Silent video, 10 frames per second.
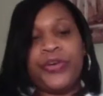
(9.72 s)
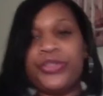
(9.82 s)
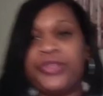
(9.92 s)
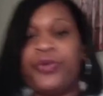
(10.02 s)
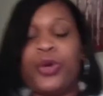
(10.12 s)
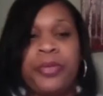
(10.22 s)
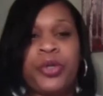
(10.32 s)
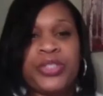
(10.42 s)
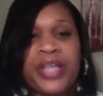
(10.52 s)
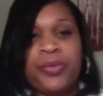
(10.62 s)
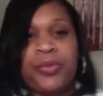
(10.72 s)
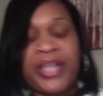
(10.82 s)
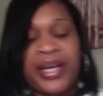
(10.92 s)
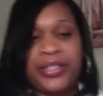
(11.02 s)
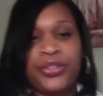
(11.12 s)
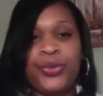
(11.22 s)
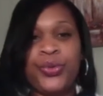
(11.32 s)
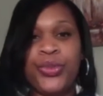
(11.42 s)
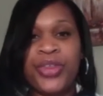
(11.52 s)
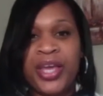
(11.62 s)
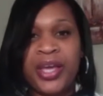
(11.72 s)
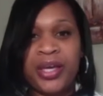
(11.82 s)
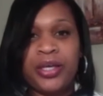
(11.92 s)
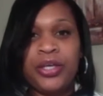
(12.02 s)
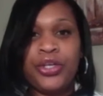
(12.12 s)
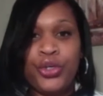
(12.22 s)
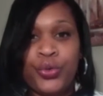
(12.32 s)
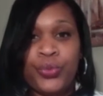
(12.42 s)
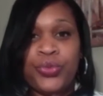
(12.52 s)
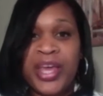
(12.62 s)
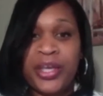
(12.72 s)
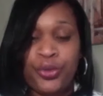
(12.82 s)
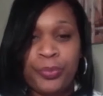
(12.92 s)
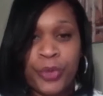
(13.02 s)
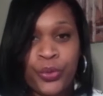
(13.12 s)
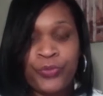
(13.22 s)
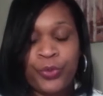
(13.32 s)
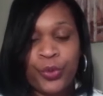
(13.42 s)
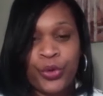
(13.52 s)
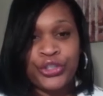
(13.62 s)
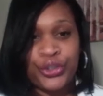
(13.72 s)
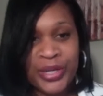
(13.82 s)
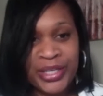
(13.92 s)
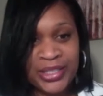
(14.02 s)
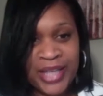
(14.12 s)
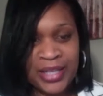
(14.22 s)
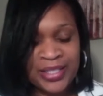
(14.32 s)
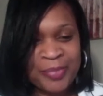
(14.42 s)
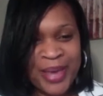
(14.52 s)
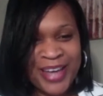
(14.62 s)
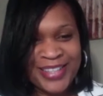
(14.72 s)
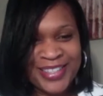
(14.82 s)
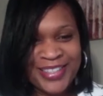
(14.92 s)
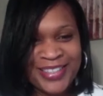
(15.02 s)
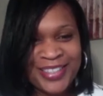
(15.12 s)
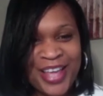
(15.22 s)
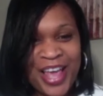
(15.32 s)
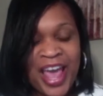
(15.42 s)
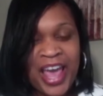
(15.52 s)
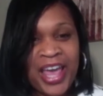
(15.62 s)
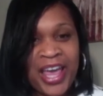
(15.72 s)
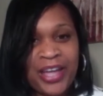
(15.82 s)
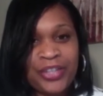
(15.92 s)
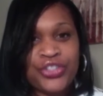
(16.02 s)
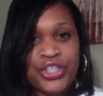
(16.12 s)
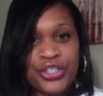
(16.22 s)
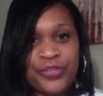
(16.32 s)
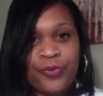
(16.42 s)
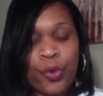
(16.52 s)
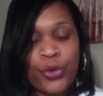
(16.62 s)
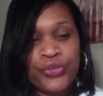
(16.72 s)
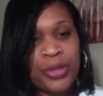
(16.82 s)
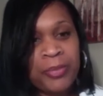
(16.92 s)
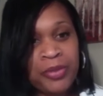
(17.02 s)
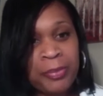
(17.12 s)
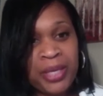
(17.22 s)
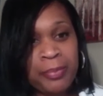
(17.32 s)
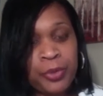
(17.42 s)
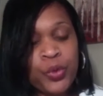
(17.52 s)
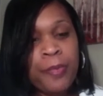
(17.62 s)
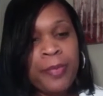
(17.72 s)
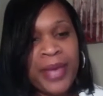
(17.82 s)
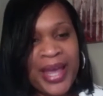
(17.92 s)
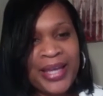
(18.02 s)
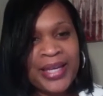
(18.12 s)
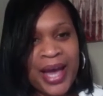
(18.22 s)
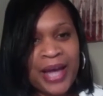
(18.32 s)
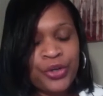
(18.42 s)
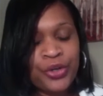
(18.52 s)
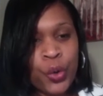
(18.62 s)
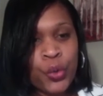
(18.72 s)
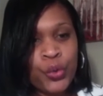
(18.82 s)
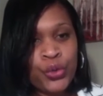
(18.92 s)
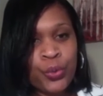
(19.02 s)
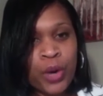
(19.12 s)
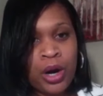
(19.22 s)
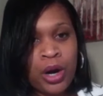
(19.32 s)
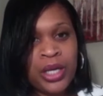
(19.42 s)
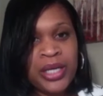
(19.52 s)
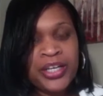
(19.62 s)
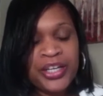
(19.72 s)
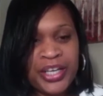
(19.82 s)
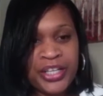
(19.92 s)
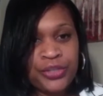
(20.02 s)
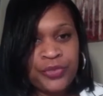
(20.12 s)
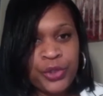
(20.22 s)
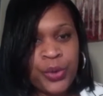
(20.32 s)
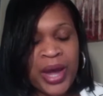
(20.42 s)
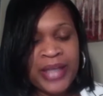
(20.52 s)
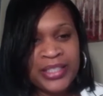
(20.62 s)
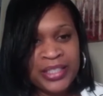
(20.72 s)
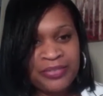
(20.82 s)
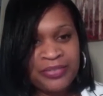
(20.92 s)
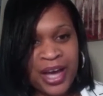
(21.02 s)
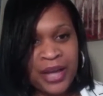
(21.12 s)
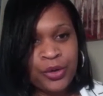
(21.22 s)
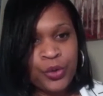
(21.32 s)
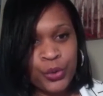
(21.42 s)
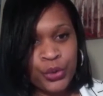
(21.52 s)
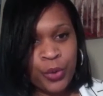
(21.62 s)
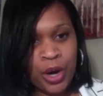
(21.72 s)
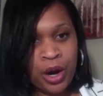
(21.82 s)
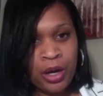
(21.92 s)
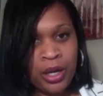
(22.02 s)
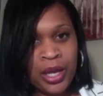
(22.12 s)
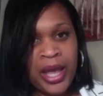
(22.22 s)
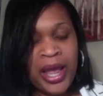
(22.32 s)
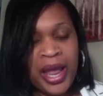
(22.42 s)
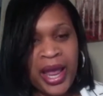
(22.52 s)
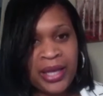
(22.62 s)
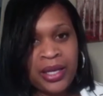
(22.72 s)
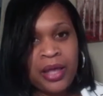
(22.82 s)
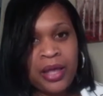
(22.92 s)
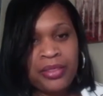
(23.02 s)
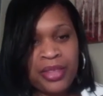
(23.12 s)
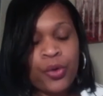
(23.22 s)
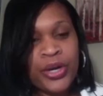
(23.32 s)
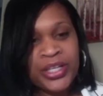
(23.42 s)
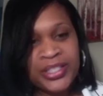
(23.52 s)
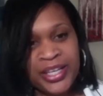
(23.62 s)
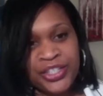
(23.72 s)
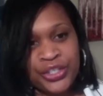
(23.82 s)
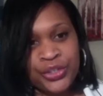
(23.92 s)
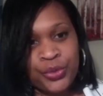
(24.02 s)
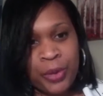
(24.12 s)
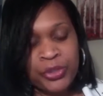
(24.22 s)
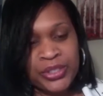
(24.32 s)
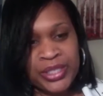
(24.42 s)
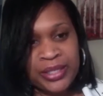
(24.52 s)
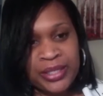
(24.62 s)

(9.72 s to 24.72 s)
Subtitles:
and foremost, I would like to thank you both for joining Toxin Magazine. And just for some of the people who may not know who you are, could each of you identify who you are and the organization you represent?